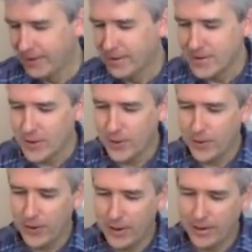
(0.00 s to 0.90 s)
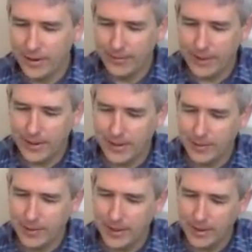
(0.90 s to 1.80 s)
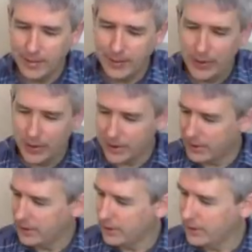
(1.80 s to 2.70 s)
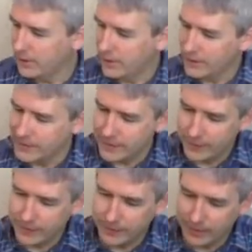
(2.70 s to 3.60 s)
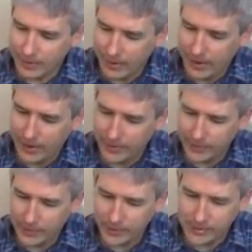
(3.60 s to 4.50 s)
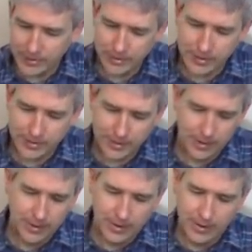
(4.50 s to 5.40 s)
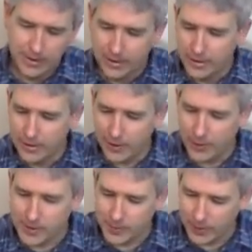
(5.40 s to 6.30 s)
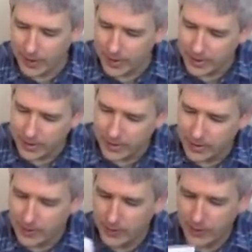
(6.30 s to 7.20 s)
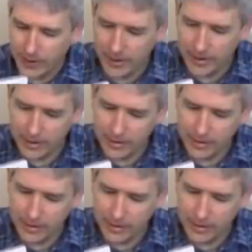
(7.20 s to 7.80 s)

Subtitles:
So I finally completed the book, and of course there's always more editing to do in it.